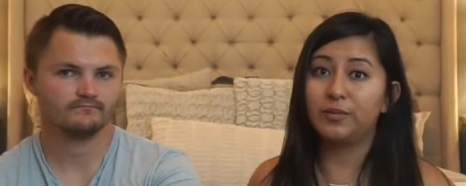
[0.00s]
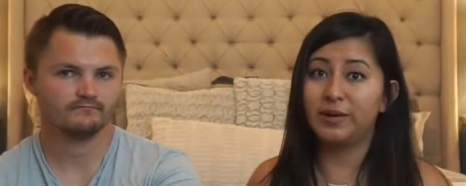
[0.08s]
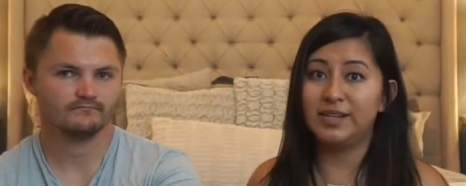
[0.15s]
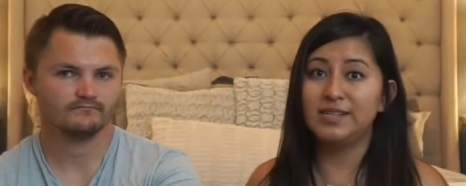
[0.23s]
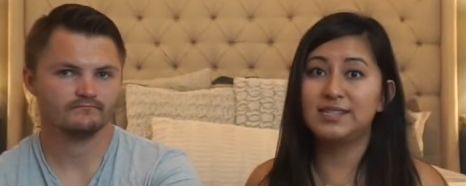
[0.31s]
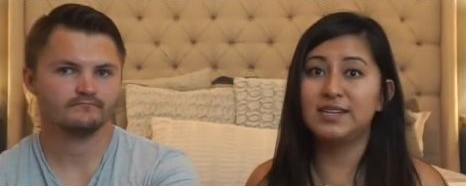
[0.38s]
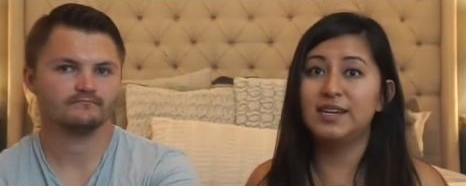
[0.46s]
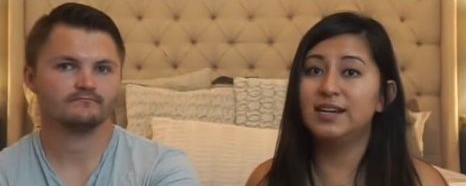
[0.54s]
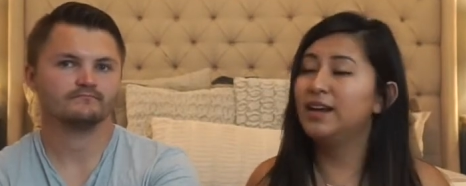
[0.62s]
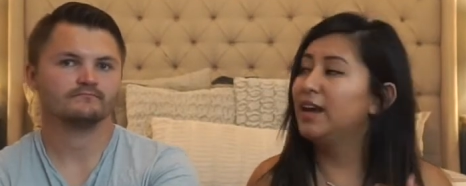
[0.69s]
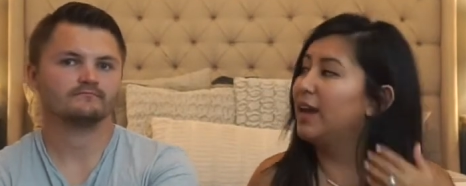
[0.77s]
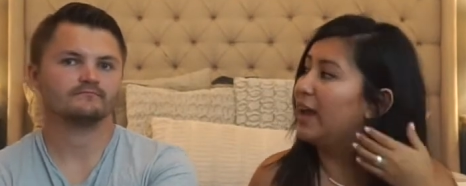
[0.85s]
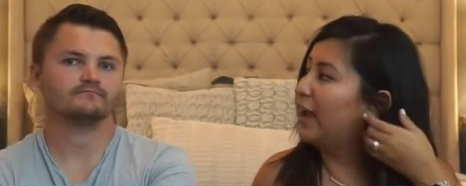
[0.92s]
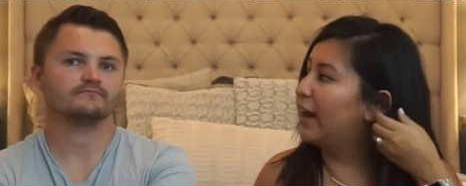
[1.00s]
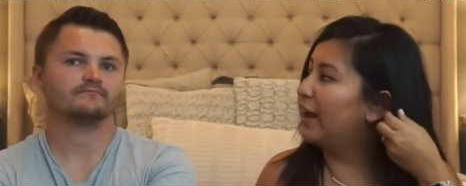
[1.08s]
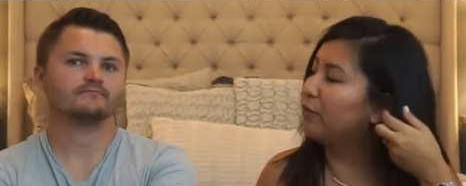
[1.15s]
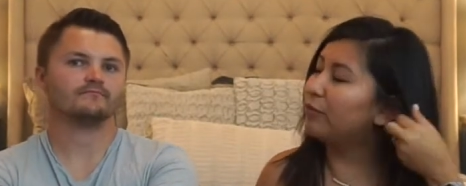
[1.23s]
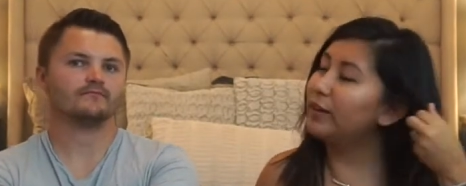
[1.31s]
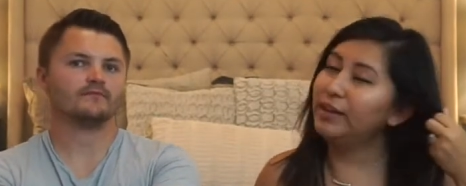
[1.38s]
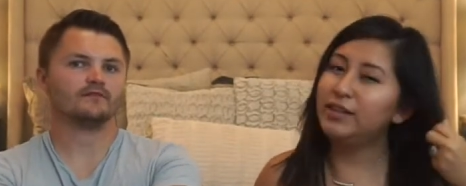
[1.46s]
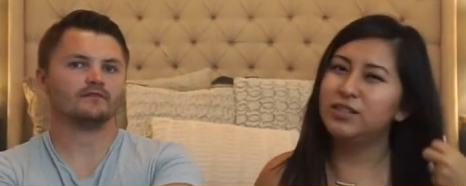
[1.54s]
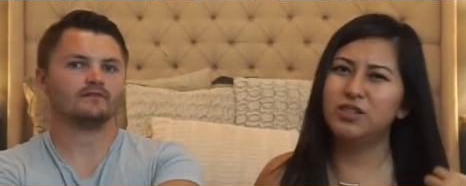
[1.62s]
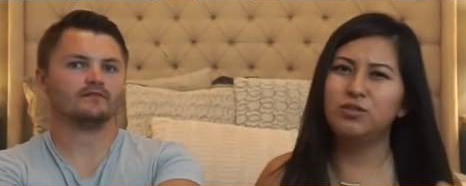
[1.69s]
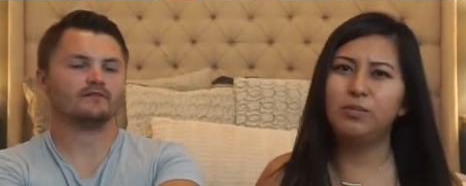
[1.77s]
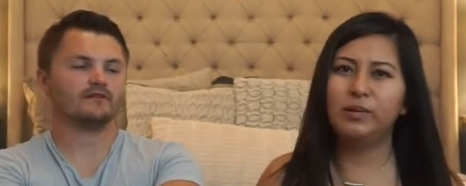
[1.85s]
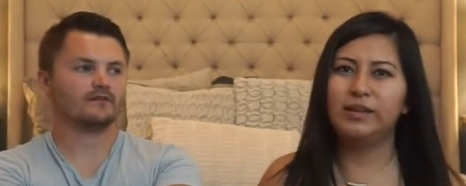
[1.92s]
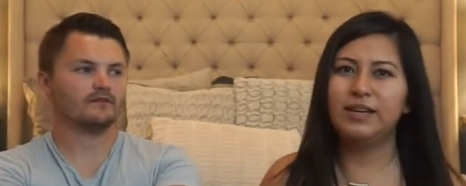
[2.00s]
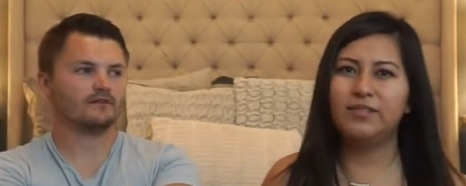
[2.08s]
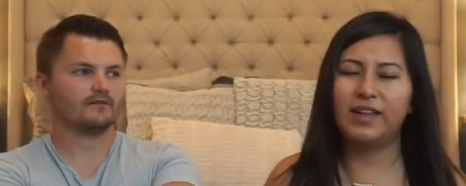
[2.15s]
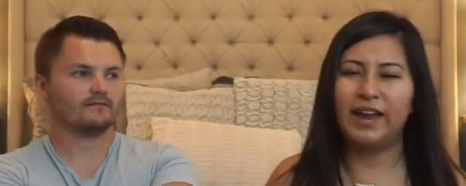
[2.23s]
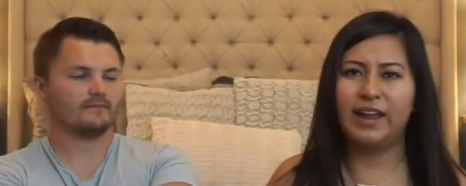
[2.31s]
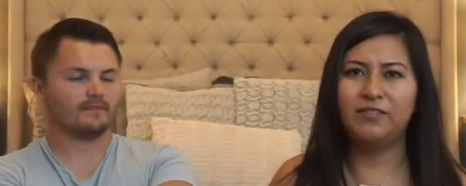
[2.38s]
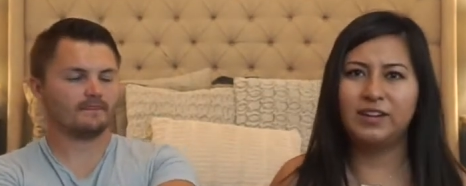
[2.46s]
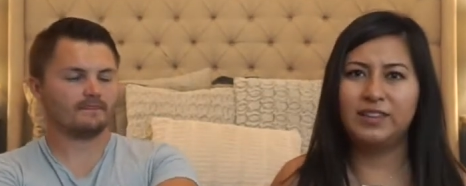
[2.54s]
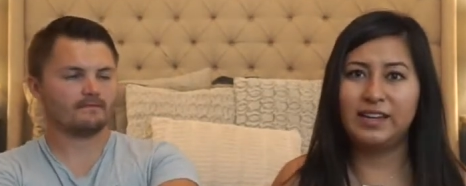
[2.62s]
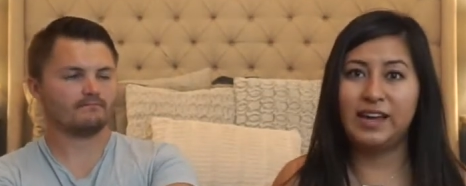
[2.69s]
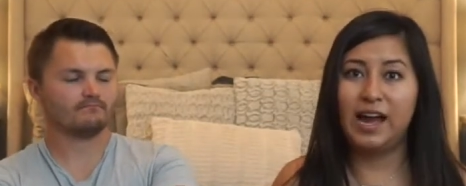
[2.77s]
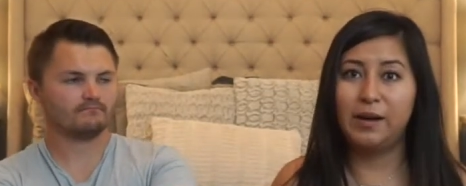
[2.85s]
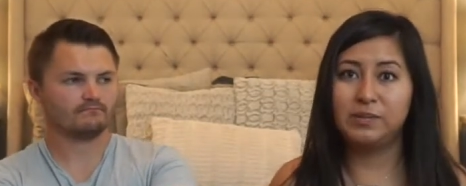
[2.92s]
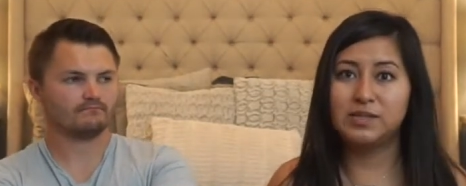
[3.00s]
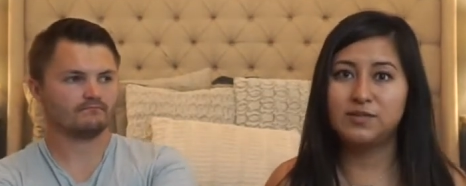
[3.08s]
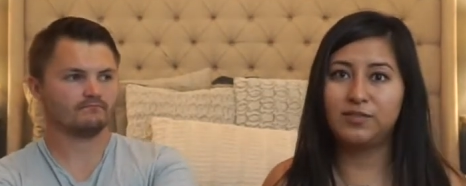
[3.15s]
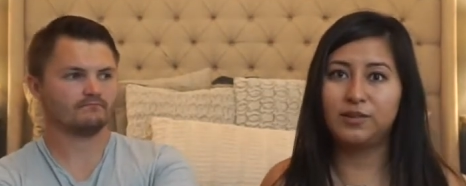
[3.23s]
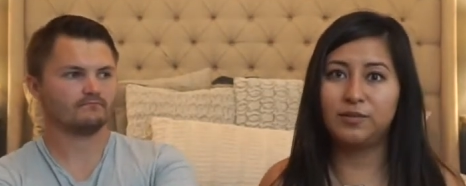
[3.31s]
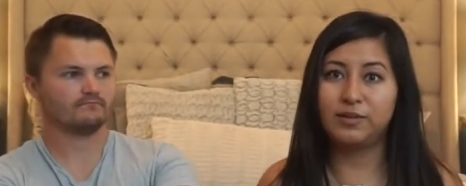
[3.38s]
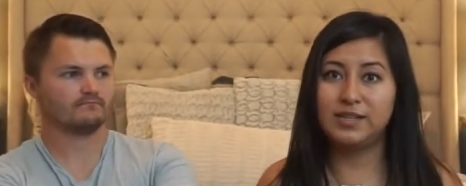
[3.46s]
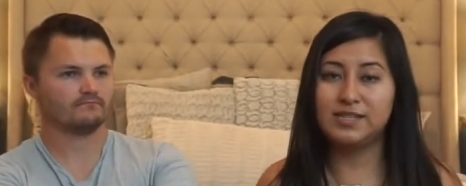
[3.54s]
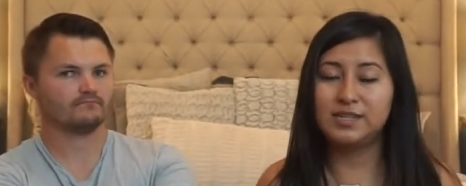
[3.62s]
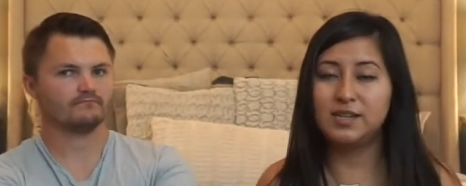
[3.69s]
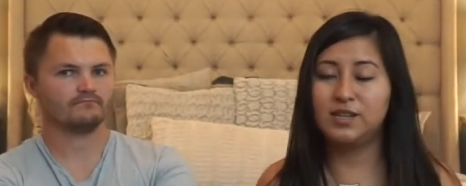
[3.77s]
Speaker 1: reason. And I really do believe that everything happens for a reason.